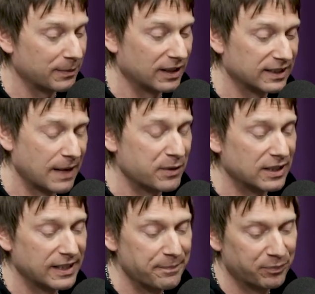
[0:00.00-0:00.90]
about
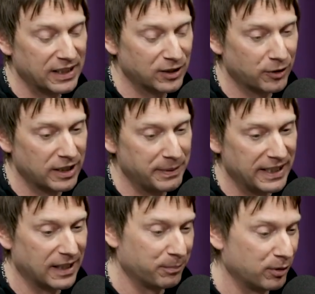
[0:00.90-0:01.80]
acceptance, is going to
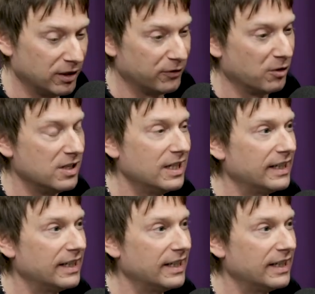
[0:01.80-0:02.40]
be approval.